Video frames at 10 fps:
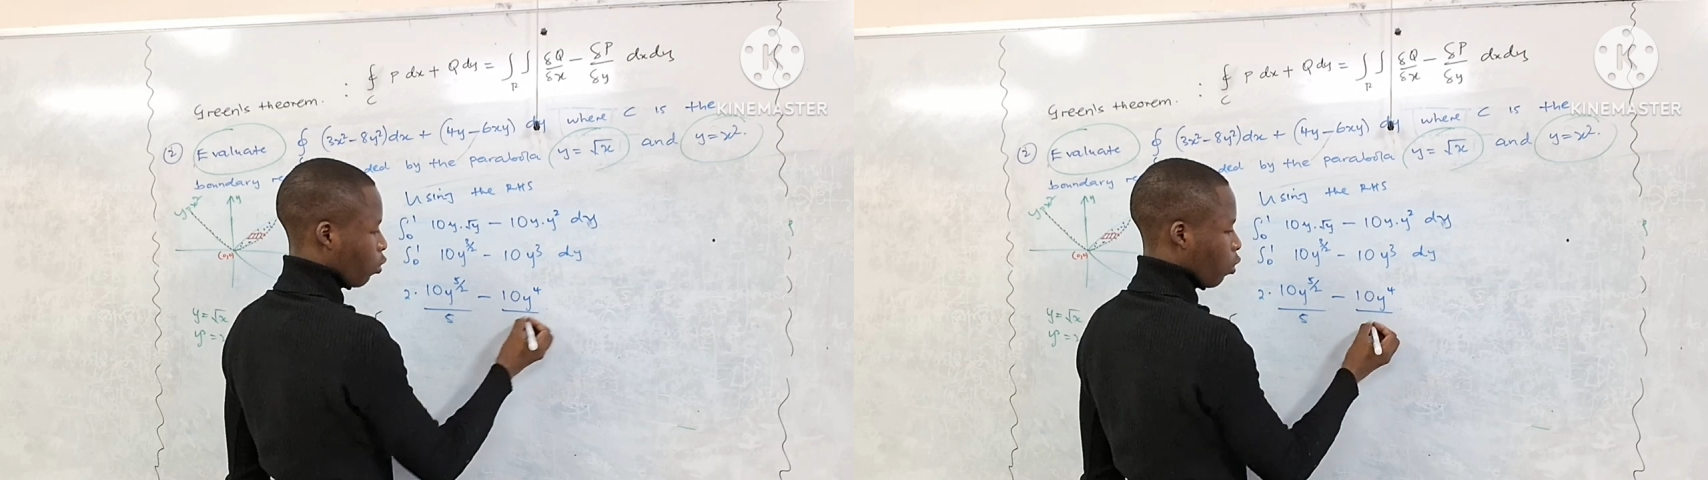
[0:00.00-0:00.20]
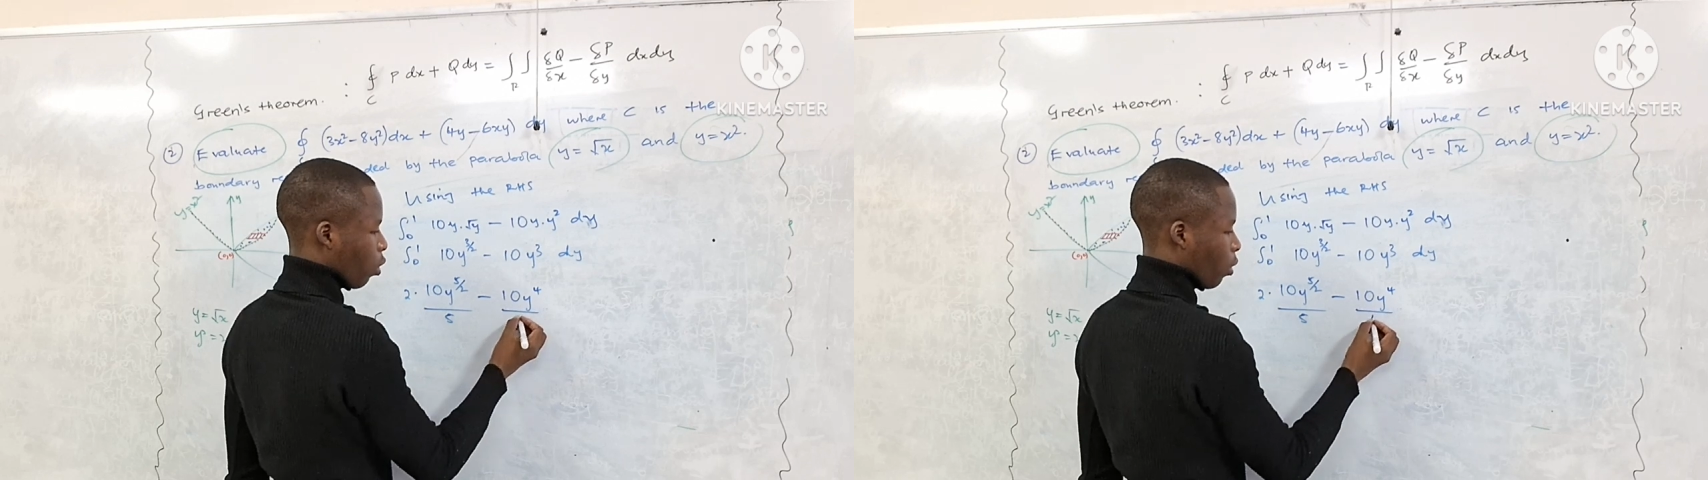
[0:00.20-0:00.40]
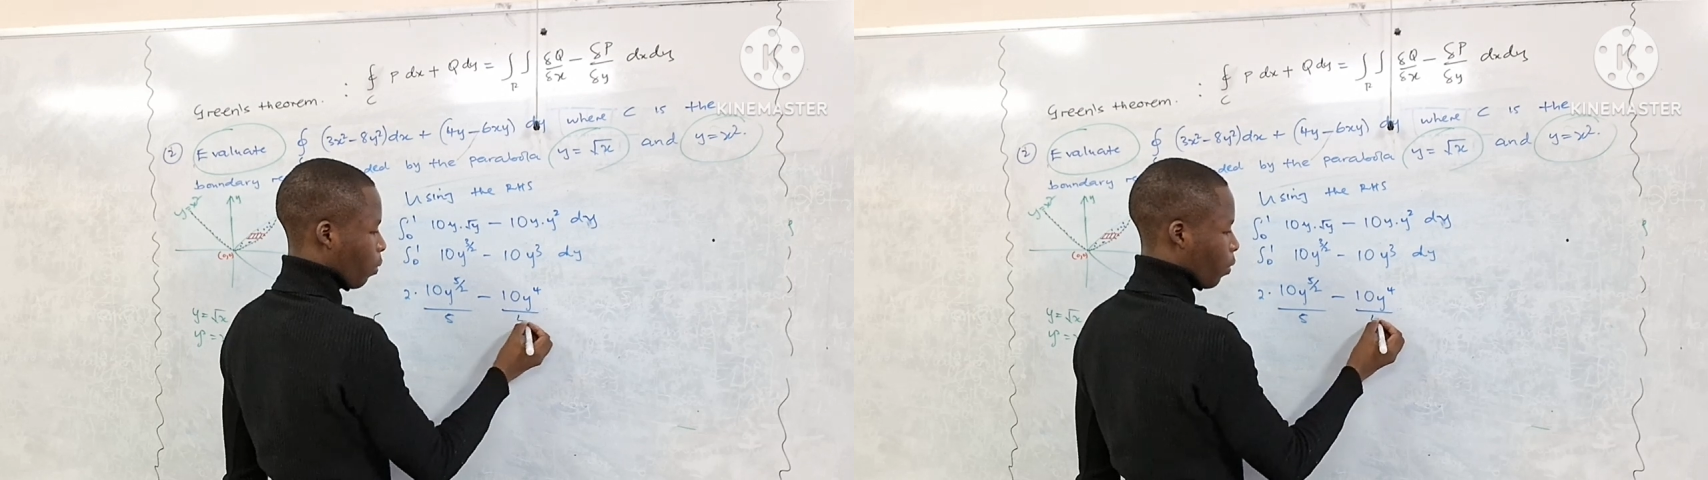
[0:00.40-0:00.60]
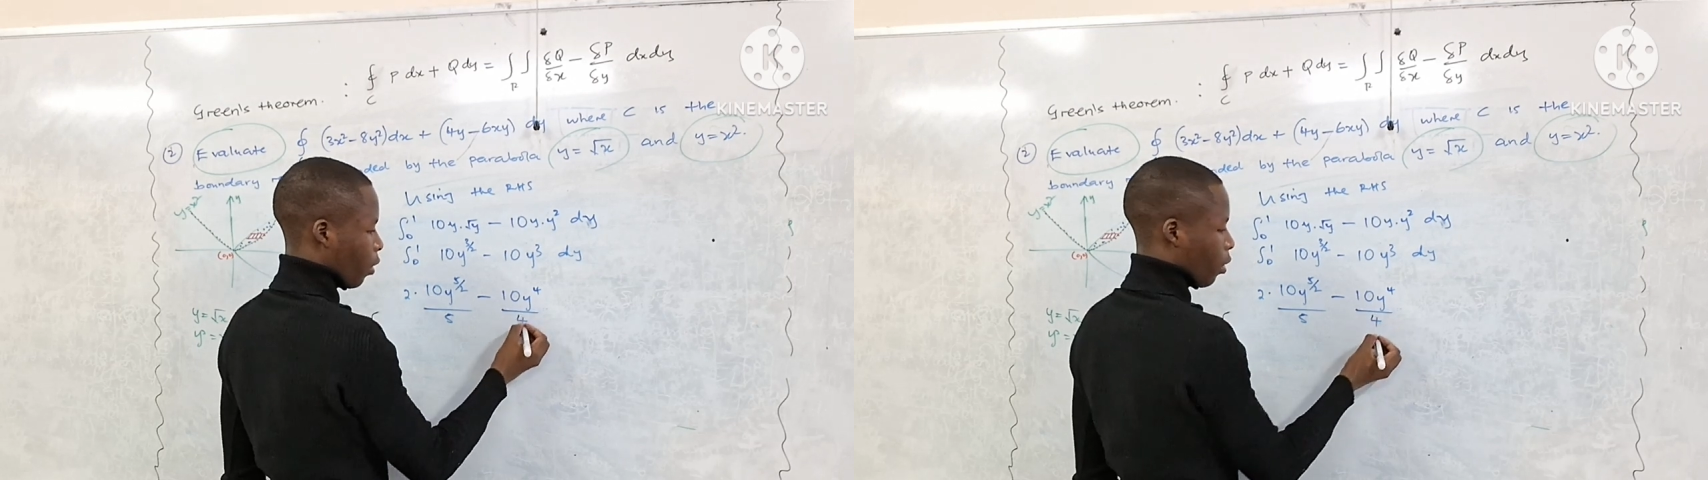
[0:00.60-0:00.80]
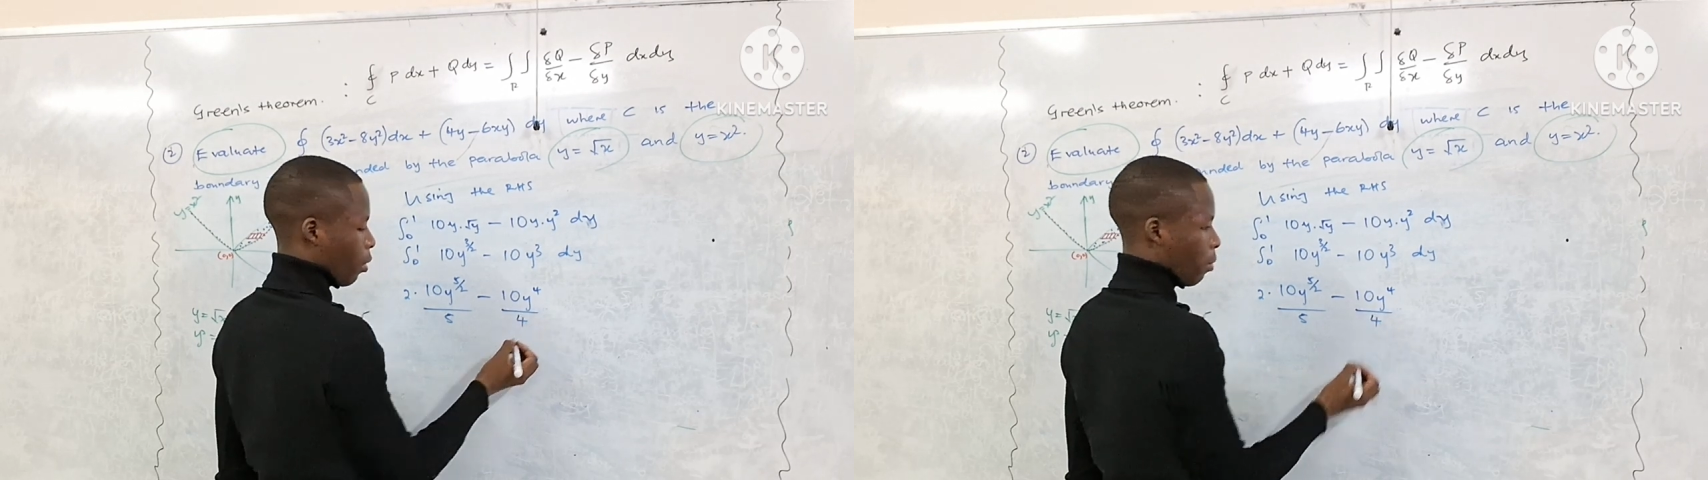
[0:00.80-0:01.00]

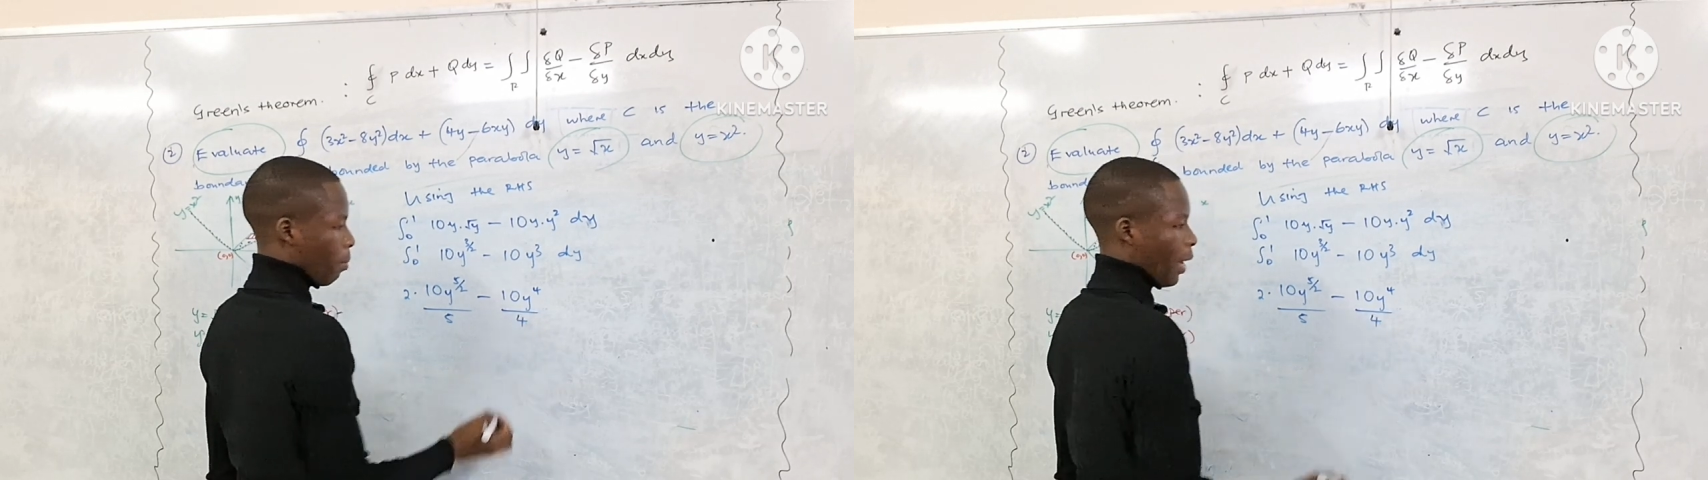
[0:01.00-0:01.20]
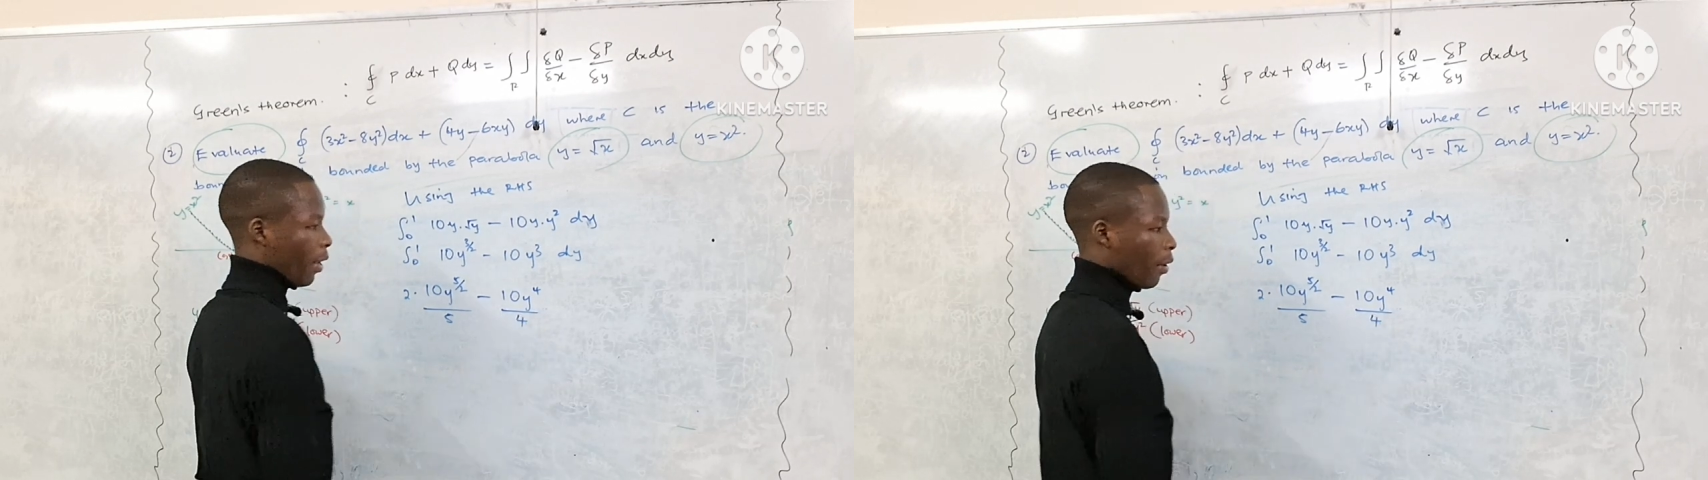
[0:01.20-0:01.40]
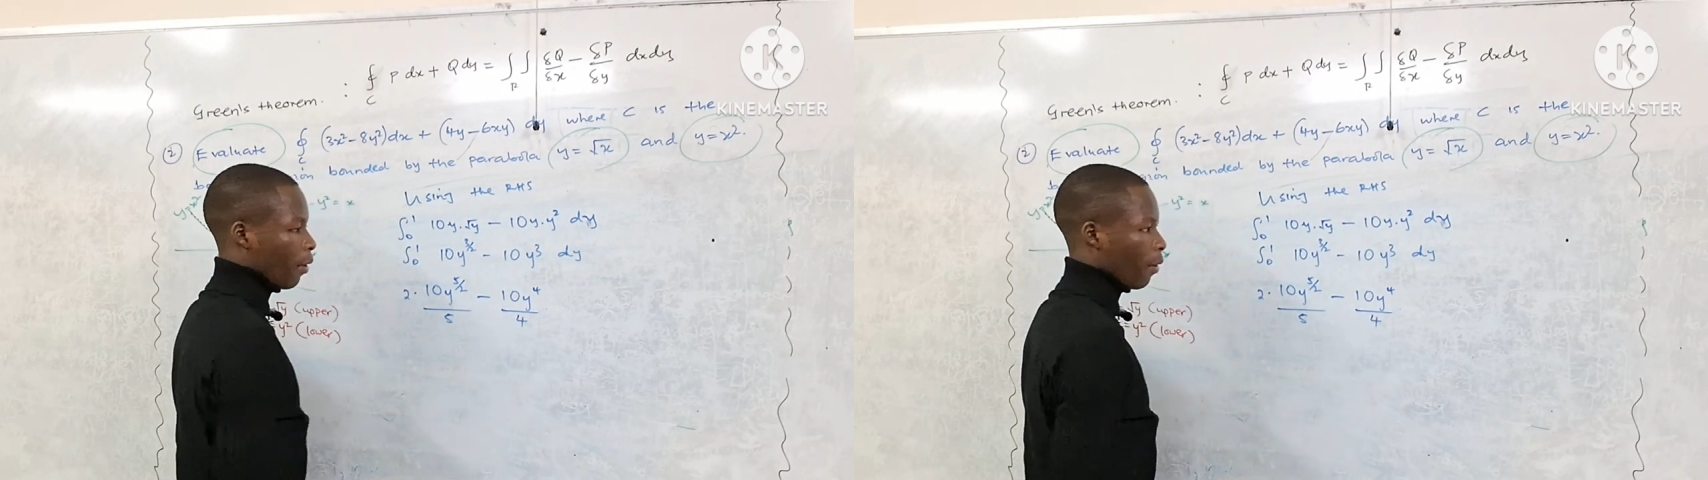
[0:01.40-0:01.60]
4 by